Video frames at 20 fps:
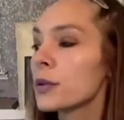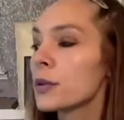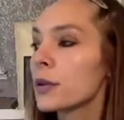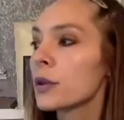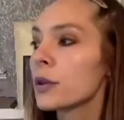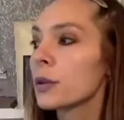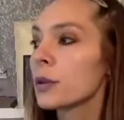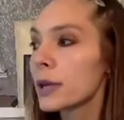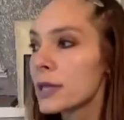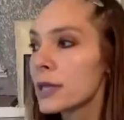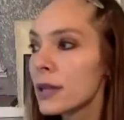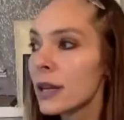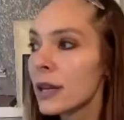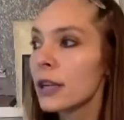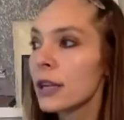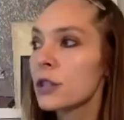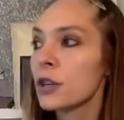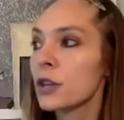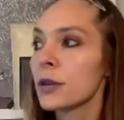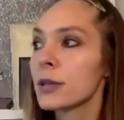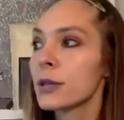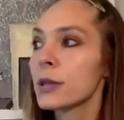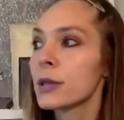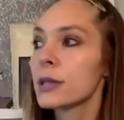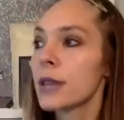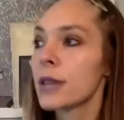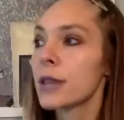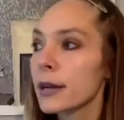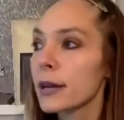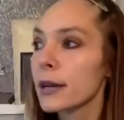this
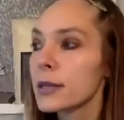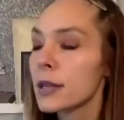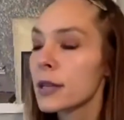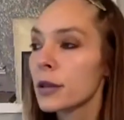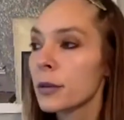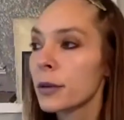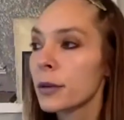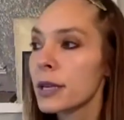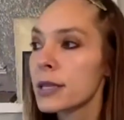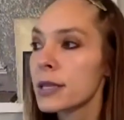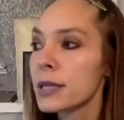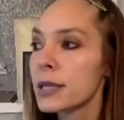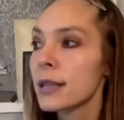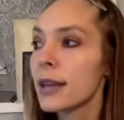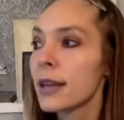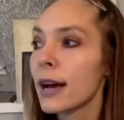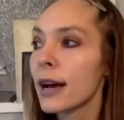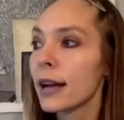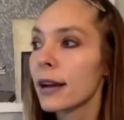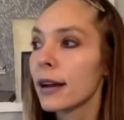text and the reason that